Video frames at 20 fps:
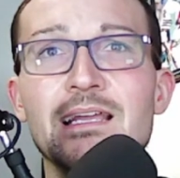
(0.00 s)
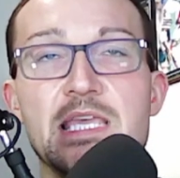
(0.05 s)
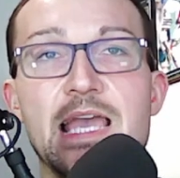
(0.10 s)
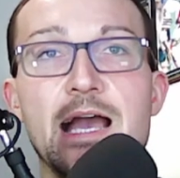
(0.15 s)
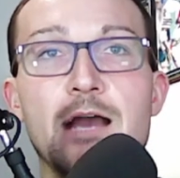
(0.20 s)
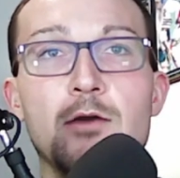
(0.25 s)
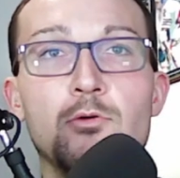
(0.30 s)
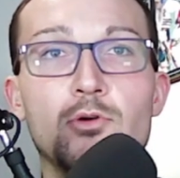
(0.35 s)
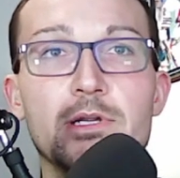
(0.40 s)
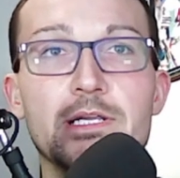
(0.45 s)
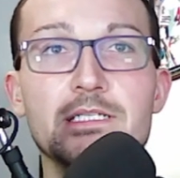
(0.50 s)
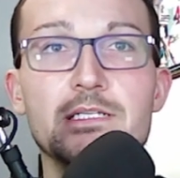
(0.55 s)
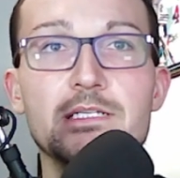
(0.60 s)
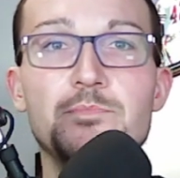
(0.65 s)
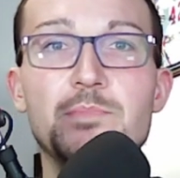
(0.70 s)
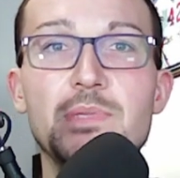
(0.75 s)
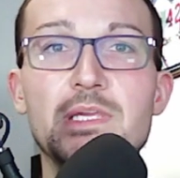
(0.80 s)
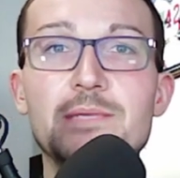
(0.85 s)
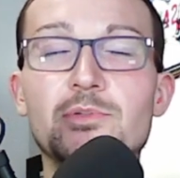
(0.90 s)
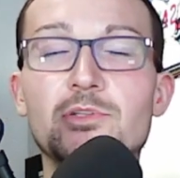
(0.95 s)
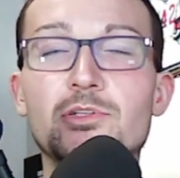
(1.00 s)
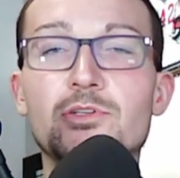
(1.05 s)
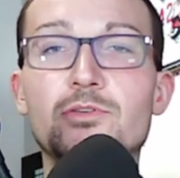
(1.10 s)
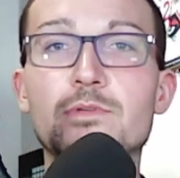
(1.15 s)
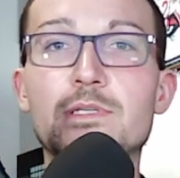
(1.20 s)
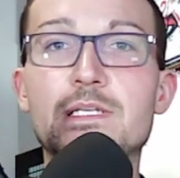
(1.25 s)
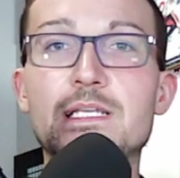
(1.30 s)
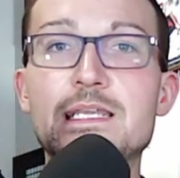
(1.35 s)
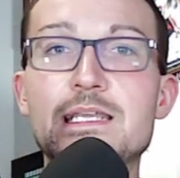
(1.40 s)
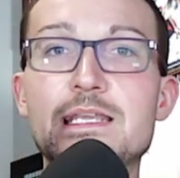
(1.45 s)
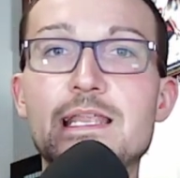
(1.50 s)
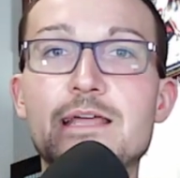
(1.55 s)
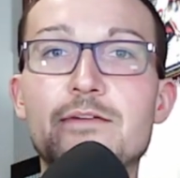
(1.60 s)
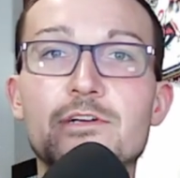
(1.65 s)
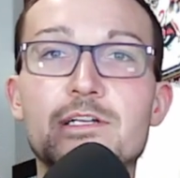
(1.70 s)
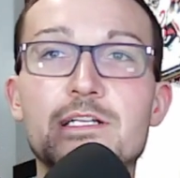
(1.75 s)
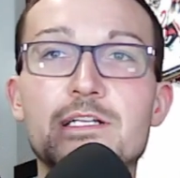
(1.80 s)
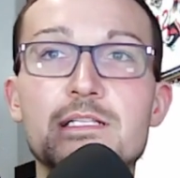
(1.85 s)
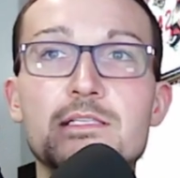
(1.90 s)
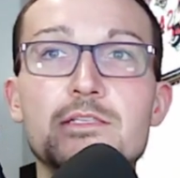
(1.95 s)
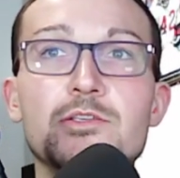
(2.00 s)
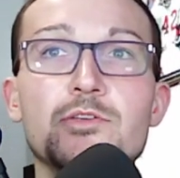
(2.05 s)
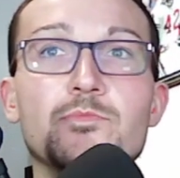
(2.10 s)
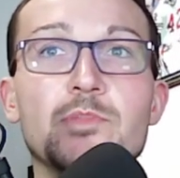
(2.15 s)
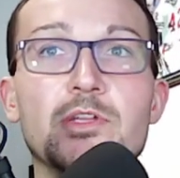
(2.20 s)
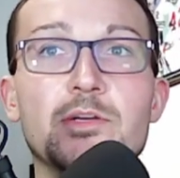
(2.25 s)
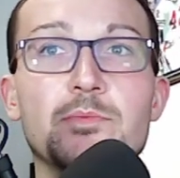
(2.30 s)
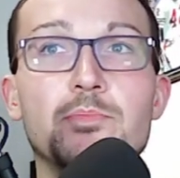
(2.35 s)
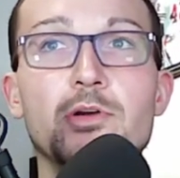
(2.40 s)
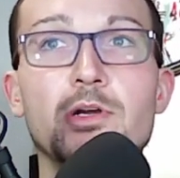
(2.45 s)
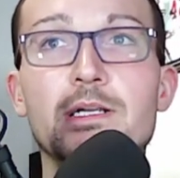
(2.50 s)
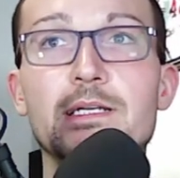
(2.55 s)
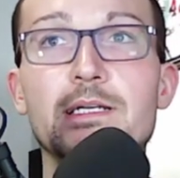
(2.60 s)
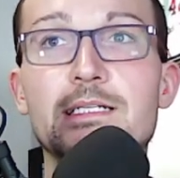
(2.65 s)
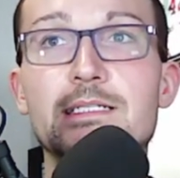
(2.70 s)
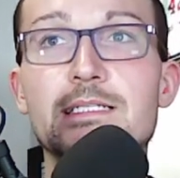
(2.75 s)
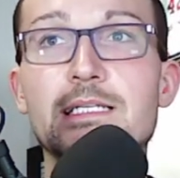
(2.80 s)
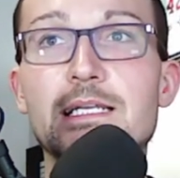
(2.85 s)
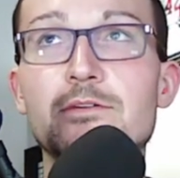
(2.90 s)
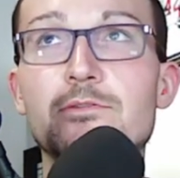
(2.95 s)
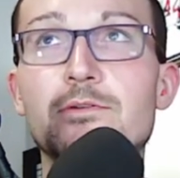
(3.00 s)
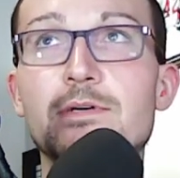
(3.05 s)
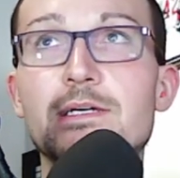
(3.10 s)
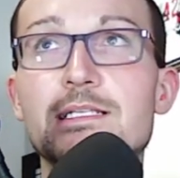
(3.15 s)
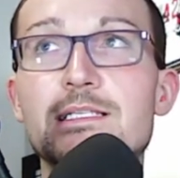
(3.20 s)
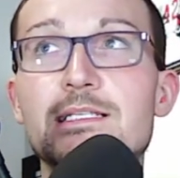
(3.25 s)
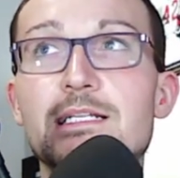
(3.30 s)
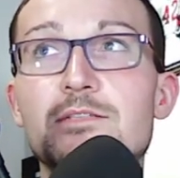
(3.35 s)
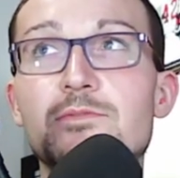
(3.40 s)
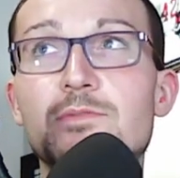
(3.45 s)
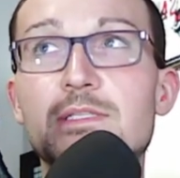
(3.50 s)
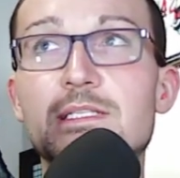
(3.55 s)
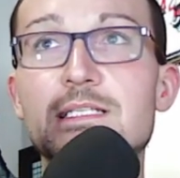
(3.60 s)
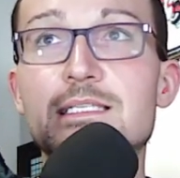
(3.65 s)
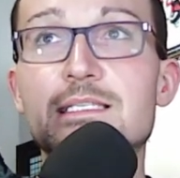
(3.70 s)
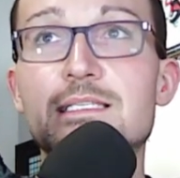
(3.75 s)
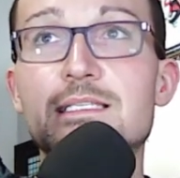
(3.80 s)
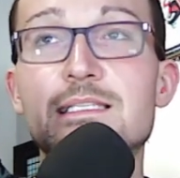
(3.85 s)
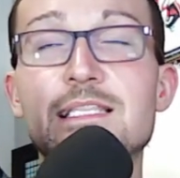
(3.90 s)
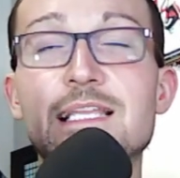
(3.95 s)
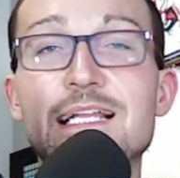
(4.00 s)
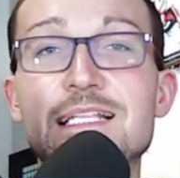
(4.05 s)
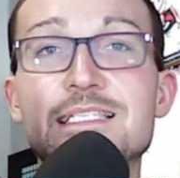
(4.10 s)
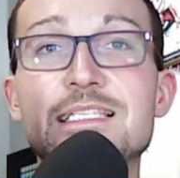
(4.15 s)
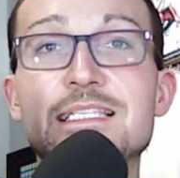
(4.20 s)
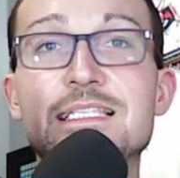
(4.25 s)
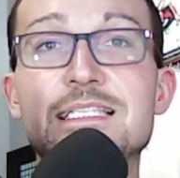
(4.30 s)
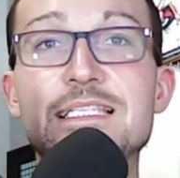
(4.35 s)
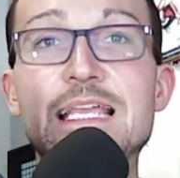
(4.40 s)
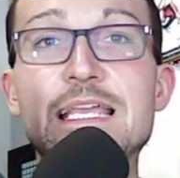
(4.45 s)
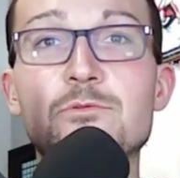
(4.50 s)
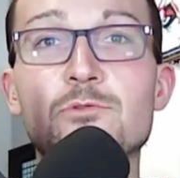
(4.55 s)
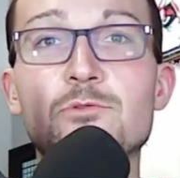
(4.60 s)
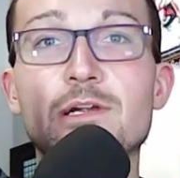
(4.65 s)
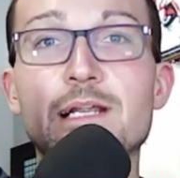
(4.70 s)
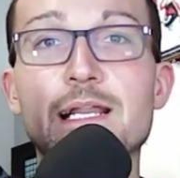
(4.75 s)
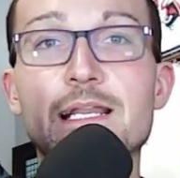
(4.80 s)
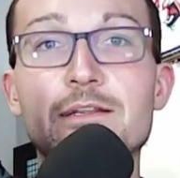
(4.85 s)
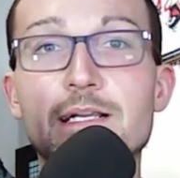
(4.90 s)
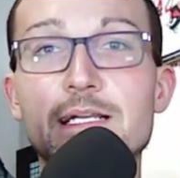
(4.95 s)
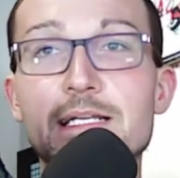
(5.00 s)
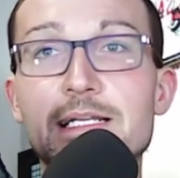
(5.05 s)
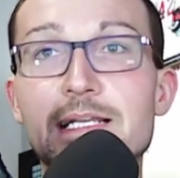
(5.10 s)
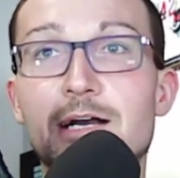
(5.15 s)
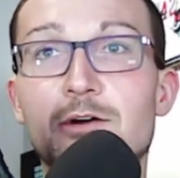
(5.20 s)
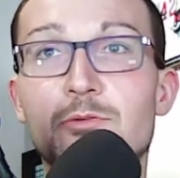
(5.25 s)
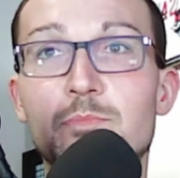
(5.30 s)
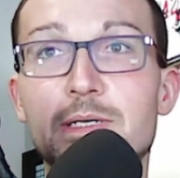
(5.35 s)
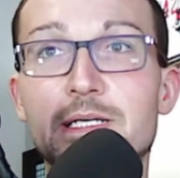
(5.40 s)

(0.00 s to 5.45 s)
Cowering to people who would never consume their product anyways. That's what this that's the state we're in right now.